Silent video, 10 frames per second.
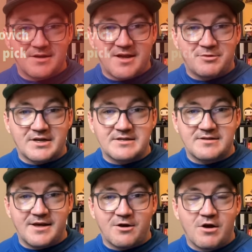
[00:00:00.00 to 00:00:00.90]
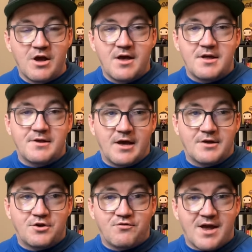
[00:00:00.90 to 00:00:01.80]
couple days later
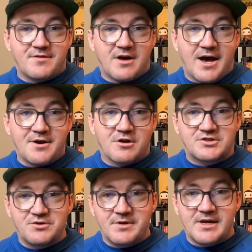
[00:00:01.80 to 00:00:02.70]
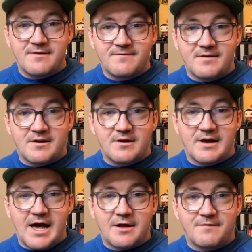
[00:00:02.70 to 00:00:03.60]
to draft Idar Suniev
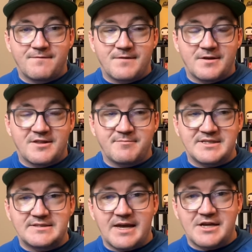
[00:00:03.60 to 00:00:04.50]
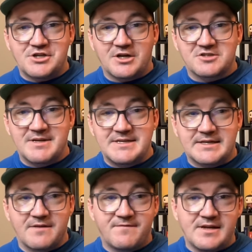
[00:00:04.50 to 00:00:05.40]
out of the BCHL's
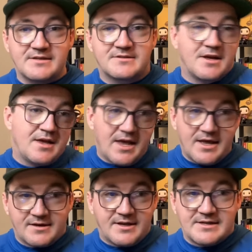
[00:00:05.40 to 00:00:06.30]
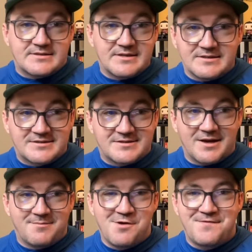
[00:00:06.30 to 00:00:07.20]
Penticton Vs, and he has since
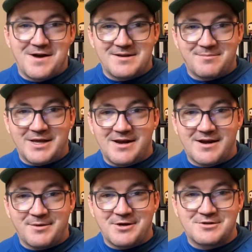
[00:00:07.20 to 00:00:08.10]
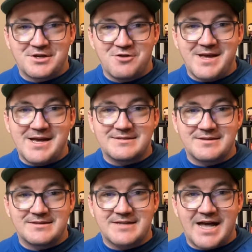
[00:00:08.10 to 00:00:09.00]
moved on to play a couple years at UMass and
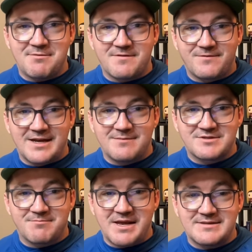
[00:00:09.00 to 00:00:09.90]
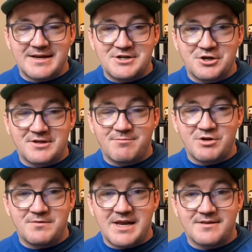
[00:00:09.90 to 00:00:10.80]
then signed with the Flames and made his NHL debut
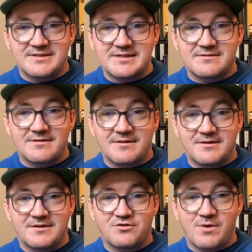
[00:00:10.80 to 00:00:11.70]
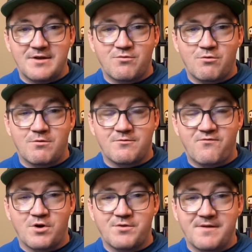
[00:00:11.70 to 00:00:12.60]
at the end of the season in
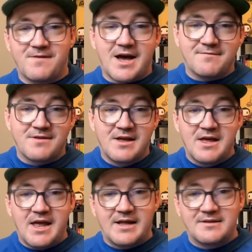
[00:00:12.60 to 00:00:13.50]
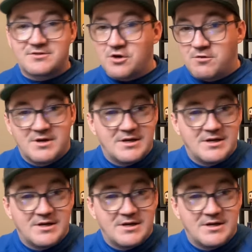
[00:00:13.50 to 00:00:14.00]
24-25. And so,